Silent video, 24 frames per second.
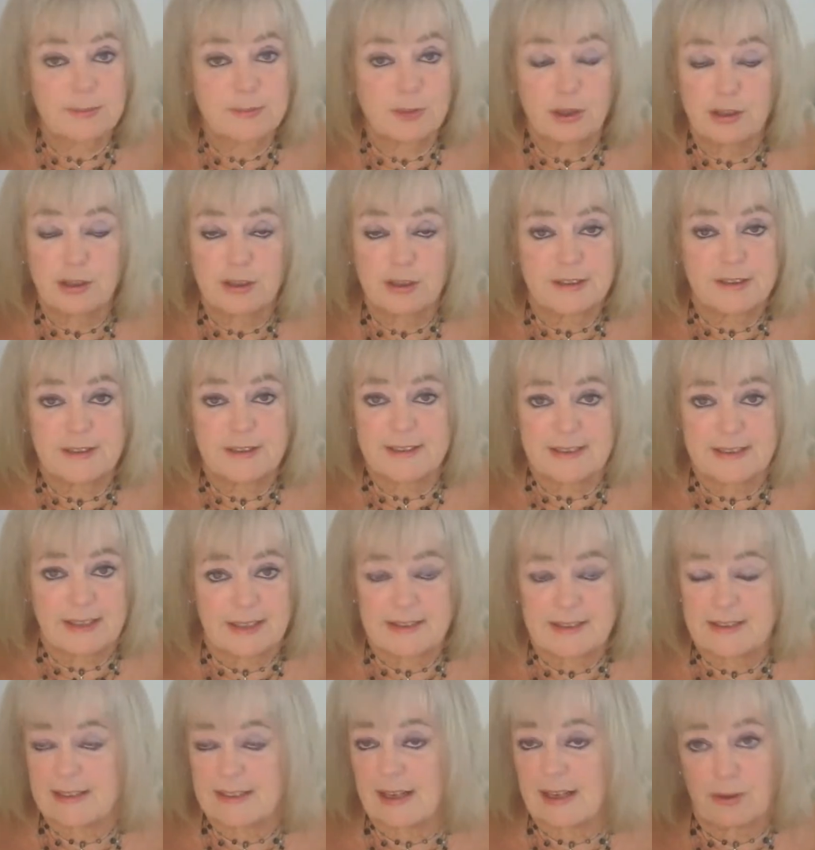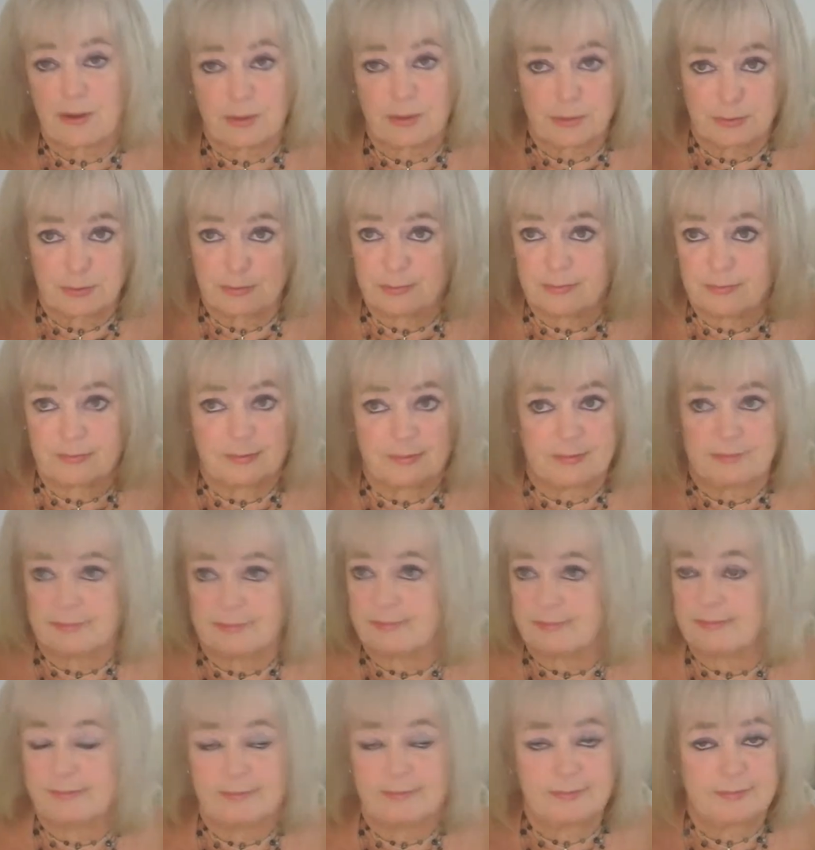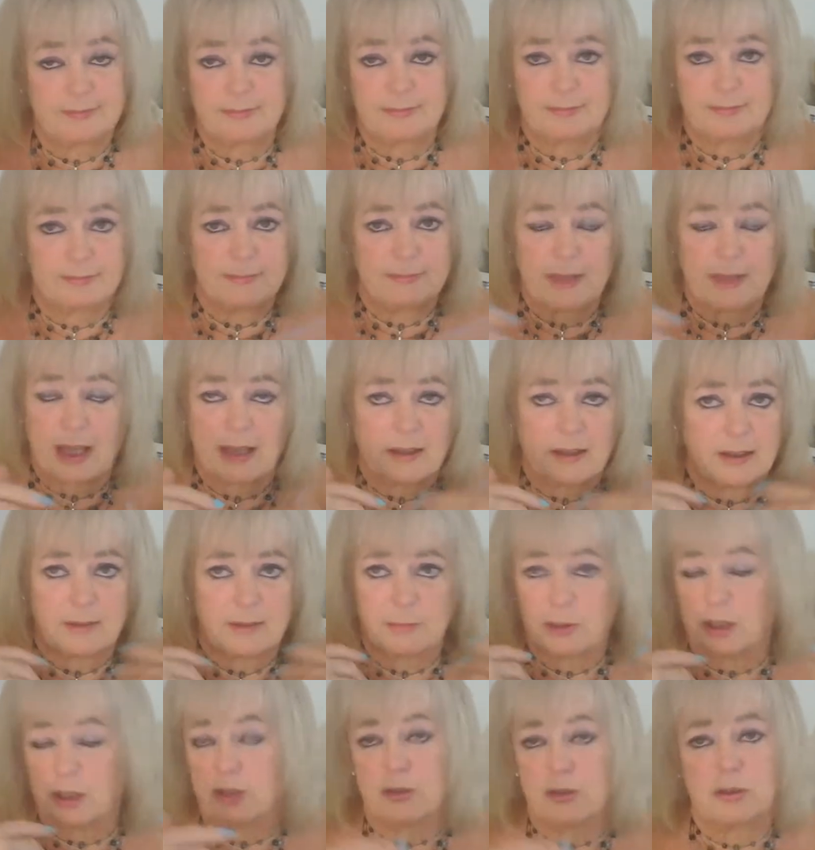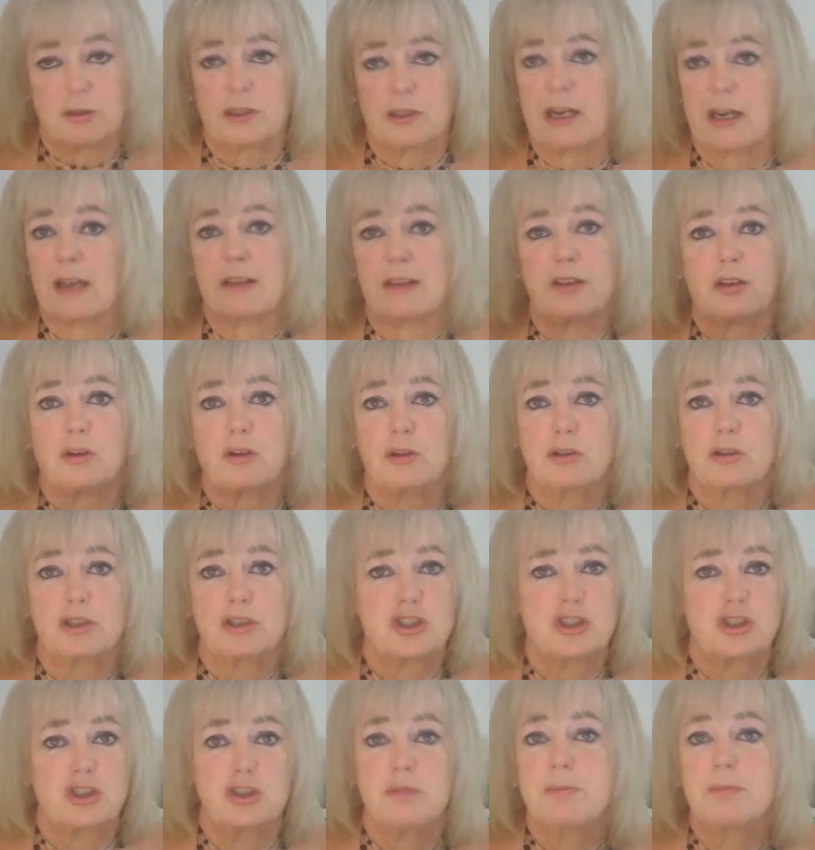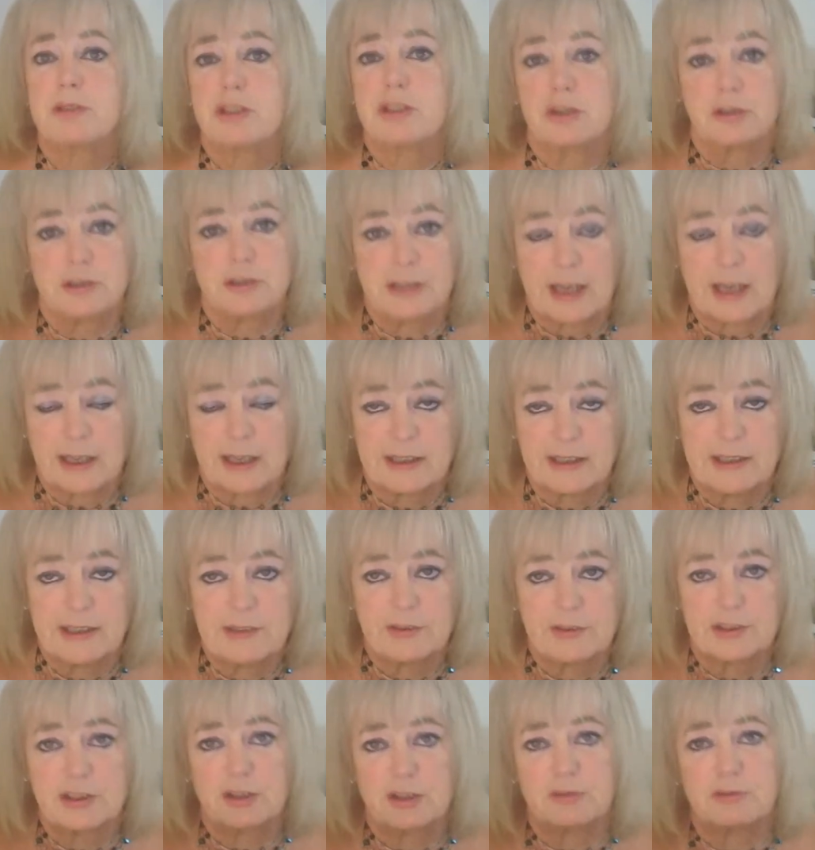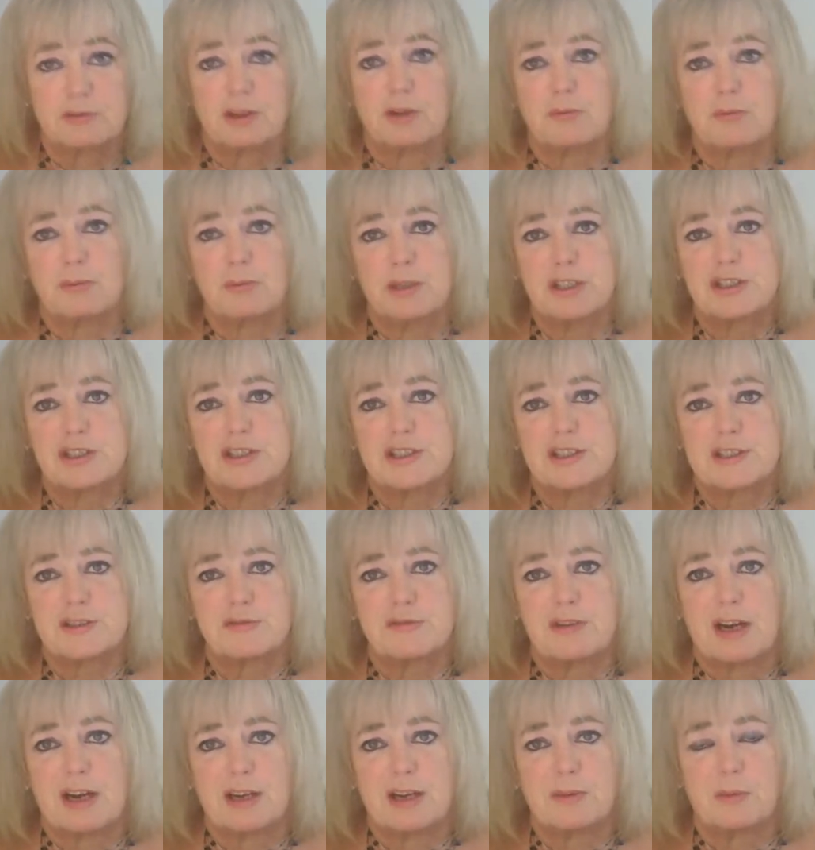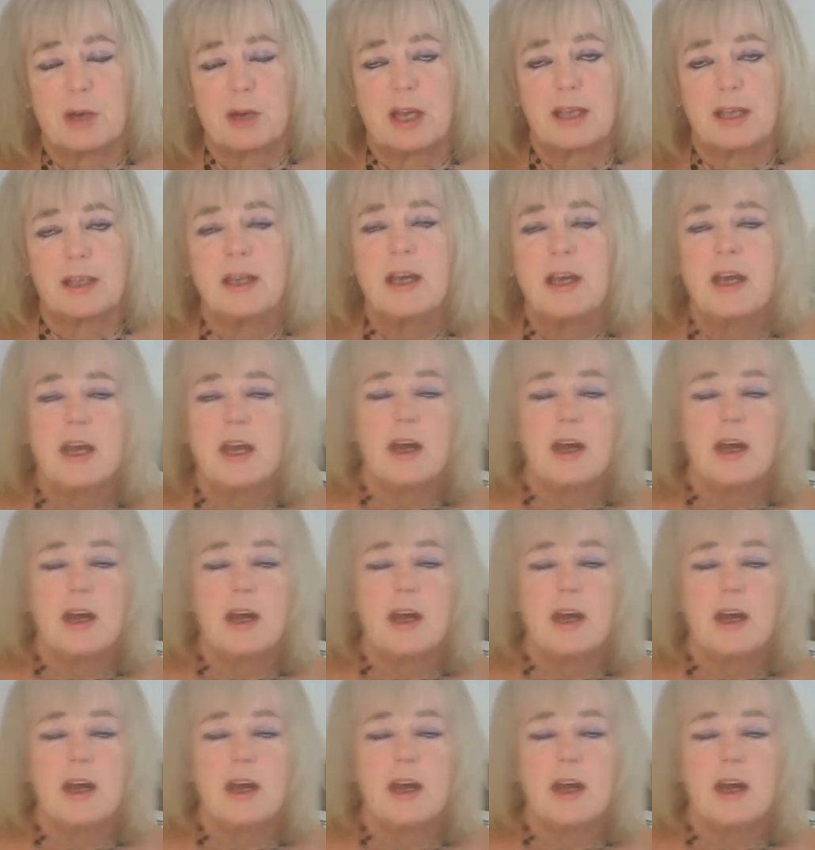workers. That's how, well, you could either call it stupid or naive. I don't know which is the right way.